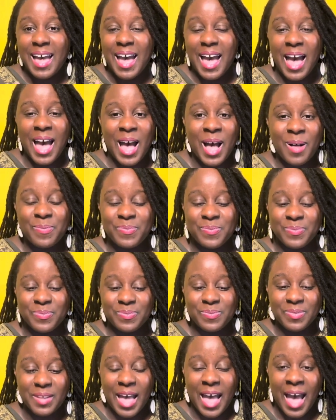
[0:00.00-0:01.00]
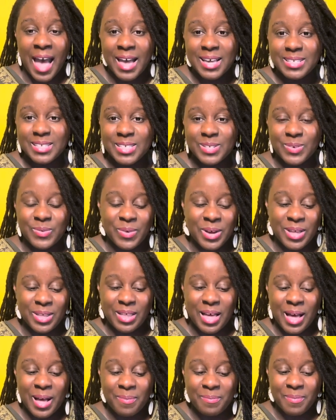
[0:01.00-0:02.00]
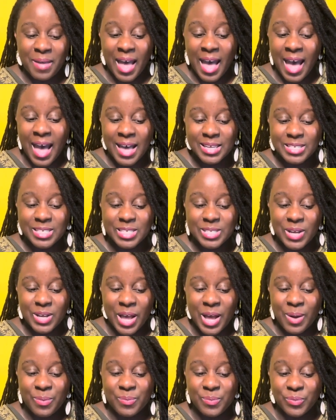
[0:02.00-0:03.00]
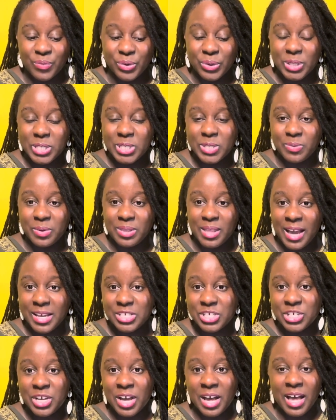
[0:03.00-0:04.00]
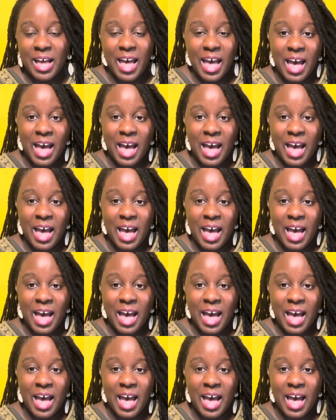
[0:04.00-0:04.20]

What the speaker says: ask rootswithaisha